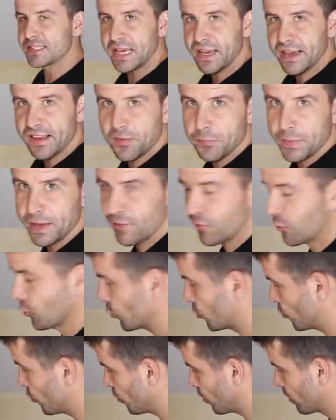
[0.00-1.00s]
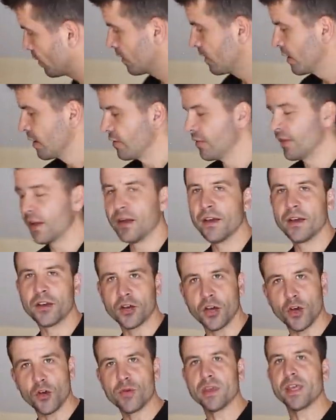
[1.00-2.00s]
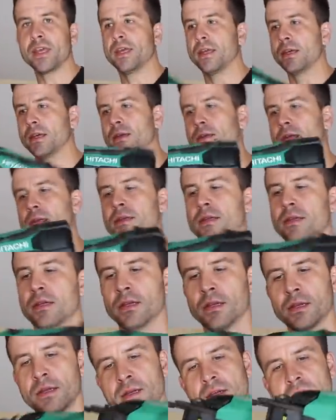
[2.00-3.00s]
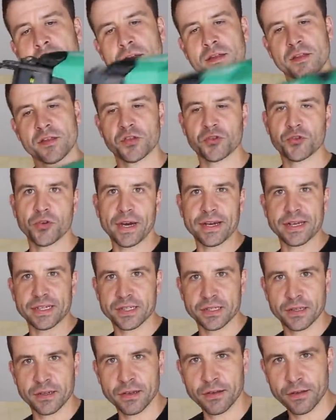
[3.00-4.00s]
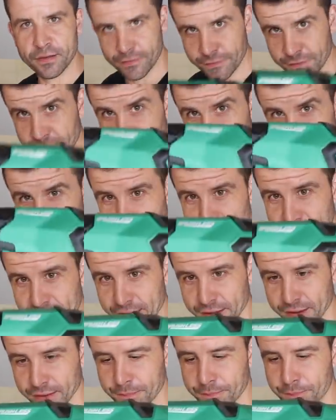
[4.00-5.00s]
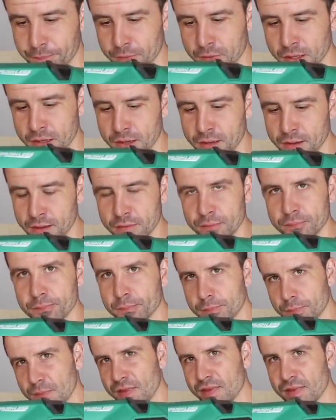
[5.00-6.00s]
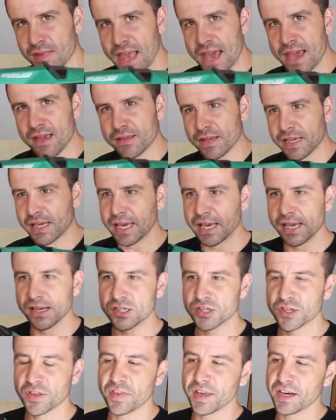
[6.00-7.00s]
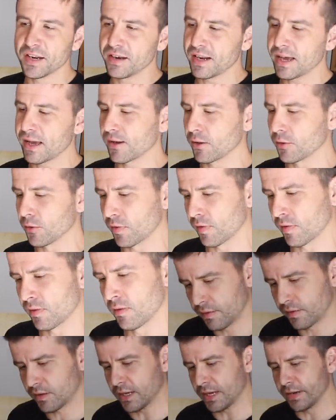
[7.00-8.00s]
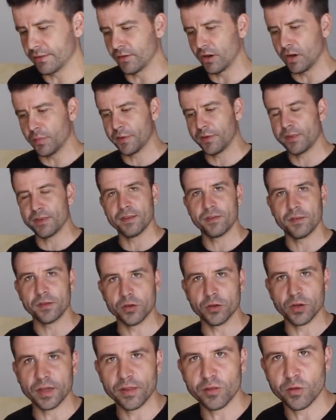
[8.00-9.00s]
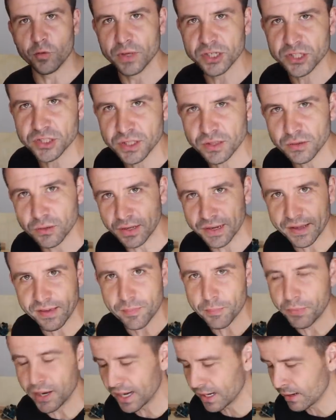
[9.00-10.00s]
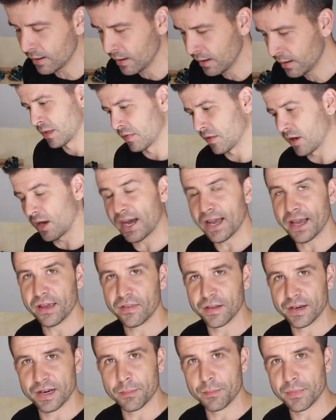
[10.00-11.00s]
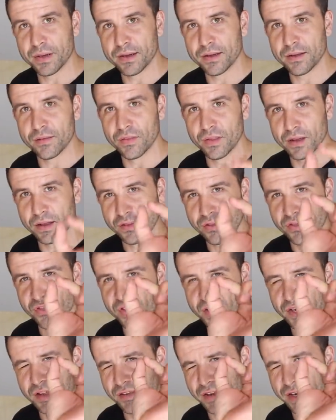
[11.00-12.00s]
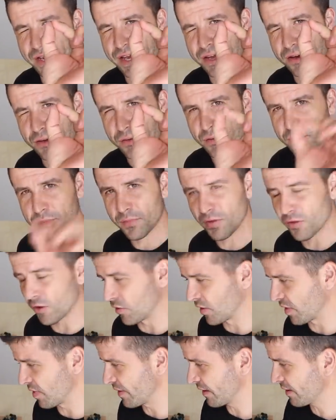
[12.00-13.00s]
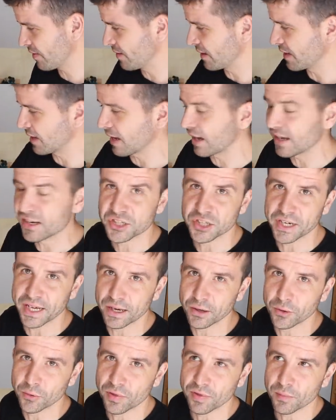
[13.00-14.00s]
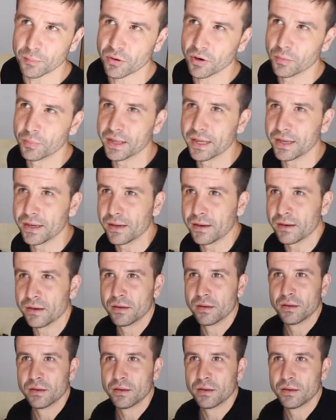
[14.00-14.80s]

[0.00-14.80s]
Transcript: takes me to the Hikoki straight finish brader. This is the 18 gauge, thinner nails. It's kind of opposite to your intuition, or at least mine. The higher the number, the thinner the nail. So the 16 gauge nails are probably